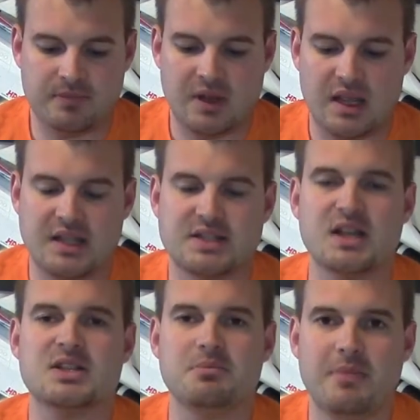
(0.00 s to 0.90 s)
it
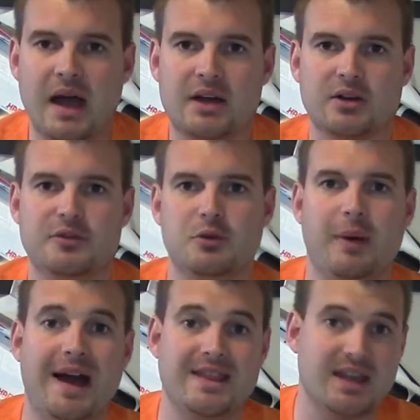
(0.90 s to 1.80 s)
doesn't matter if you
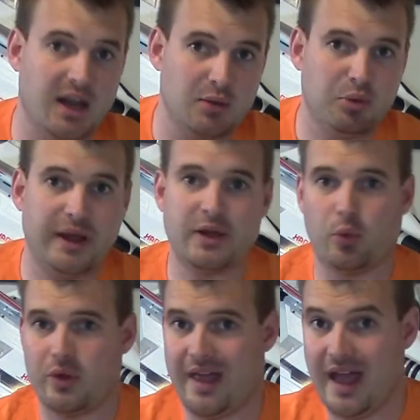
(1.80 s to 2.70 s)
buy the airplane
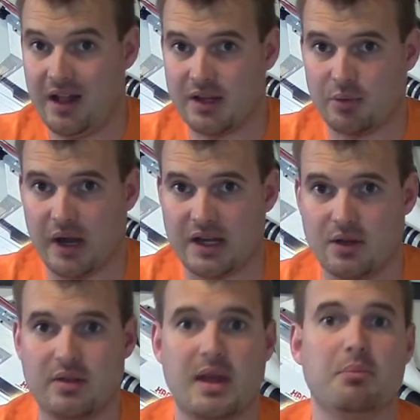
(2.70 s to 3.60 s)
or the heli
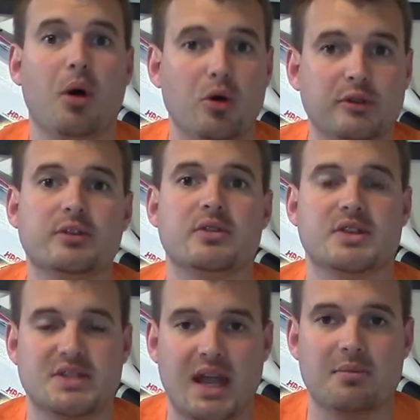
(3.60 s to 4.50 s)
radio. They both do the
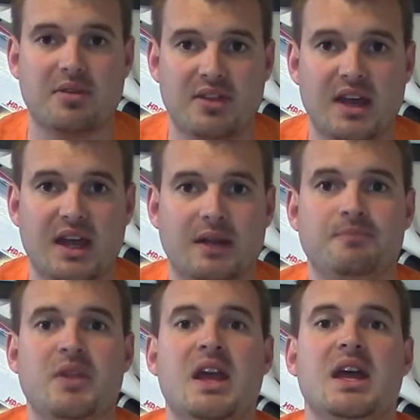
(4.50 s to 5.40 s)
same thing.
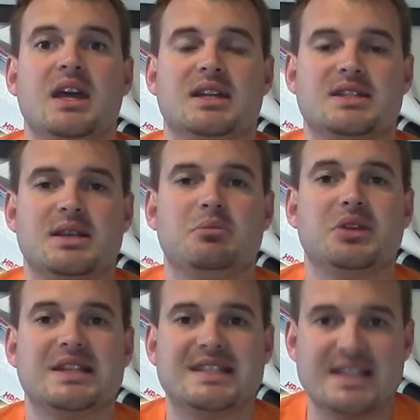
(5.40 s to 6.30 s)
It
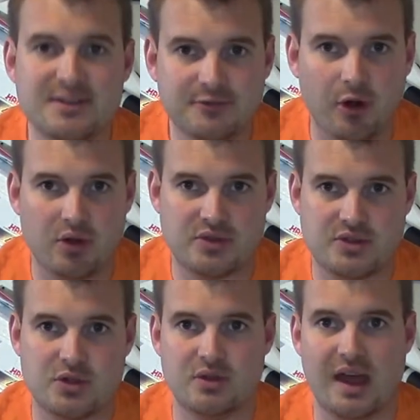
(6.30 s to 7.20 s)
simply defaults
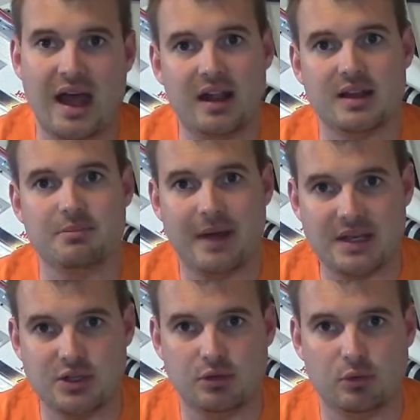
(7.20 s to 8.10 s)
to the heli
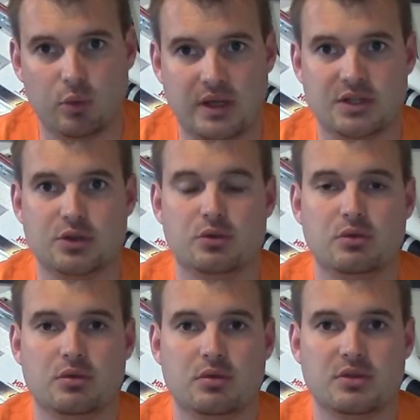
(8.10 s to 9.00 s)
menu when
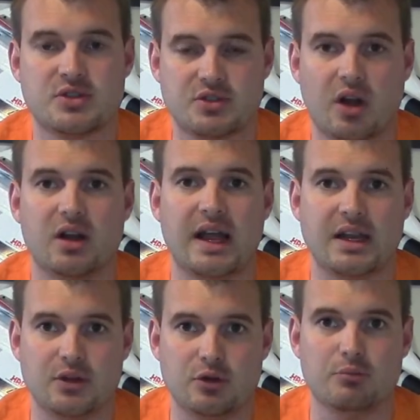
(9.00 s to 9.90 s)
you start
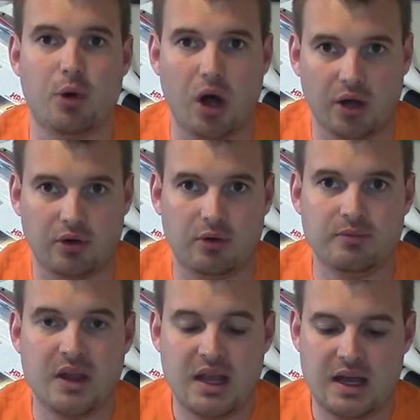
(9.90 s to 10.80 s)
a new model.
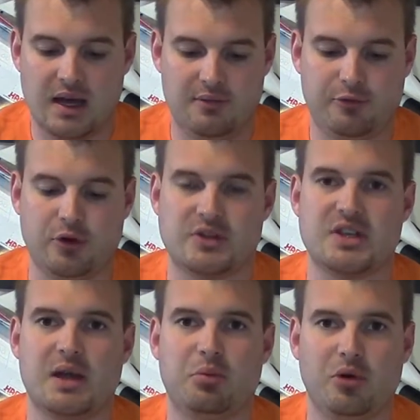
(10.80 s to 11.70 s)
For
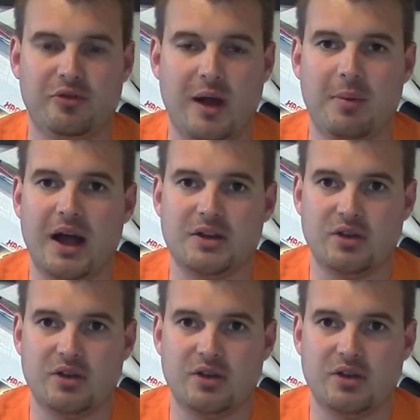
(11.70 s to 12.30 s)
example, if I buy a new